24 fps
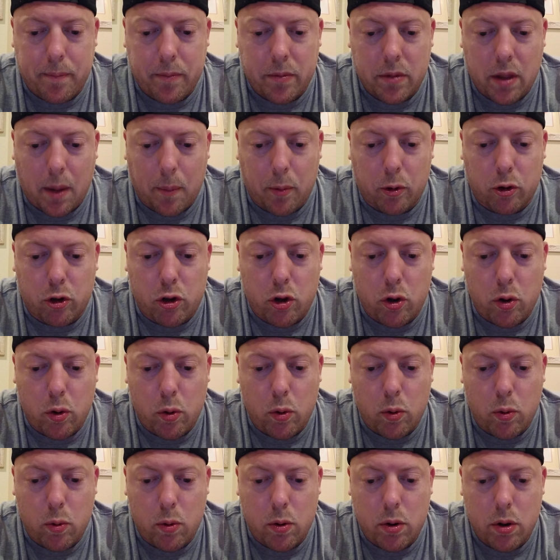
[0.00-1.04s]
Number
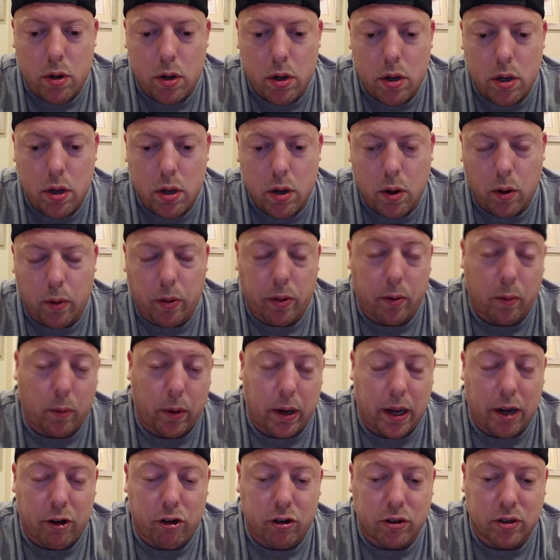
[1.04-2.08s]
2, or
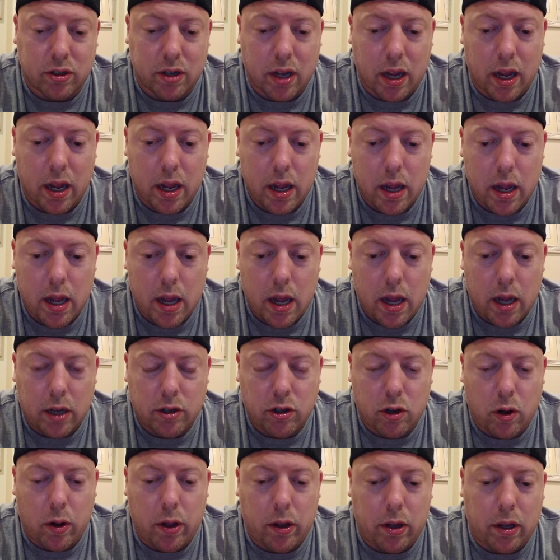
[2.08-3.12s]
3, I should say.
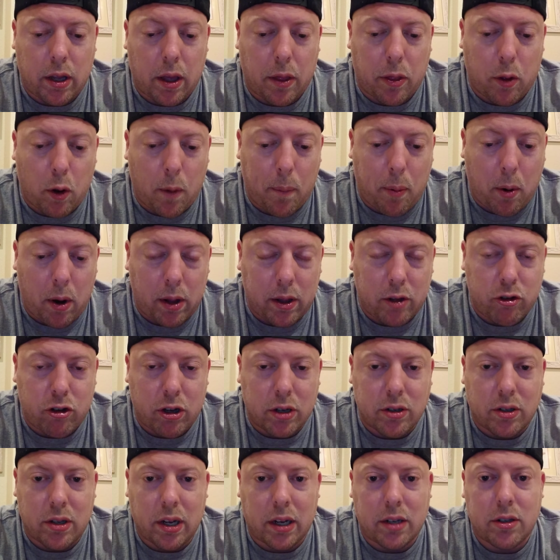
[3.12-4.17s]
So you can get third-party
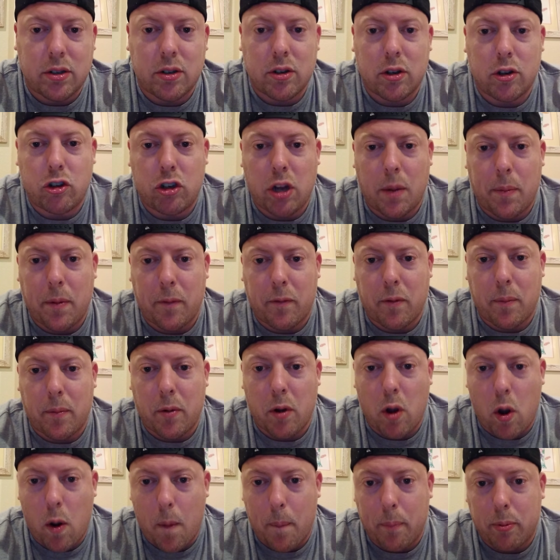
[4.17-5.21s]
logistics, ship it from
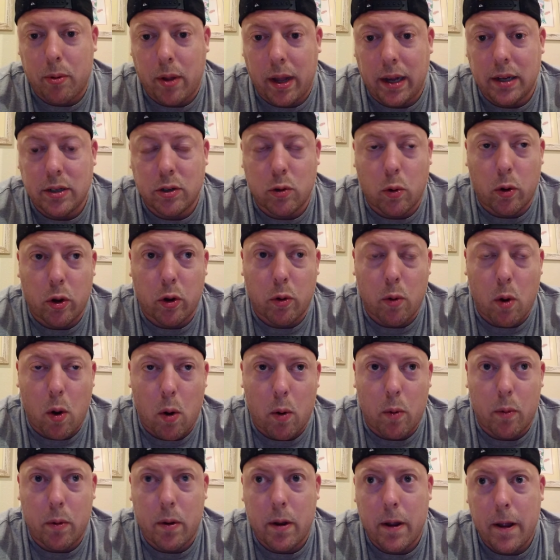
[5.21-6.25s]
your own place or your
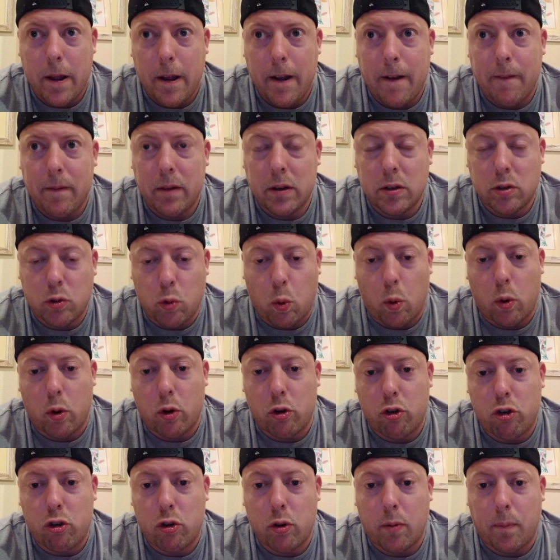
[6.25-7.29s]
own
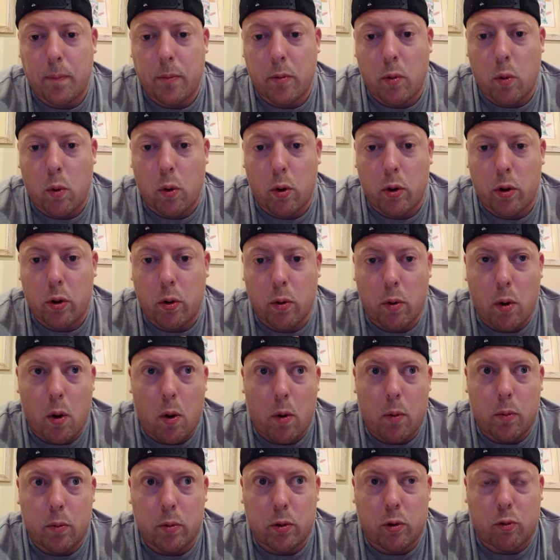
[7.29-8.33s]
storage or your
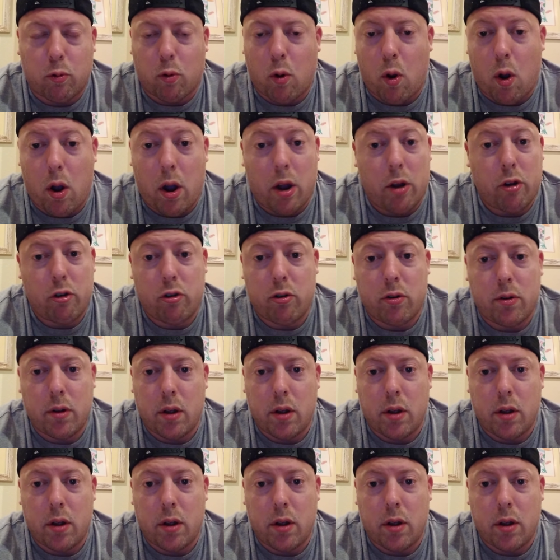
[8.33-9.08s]
own garage.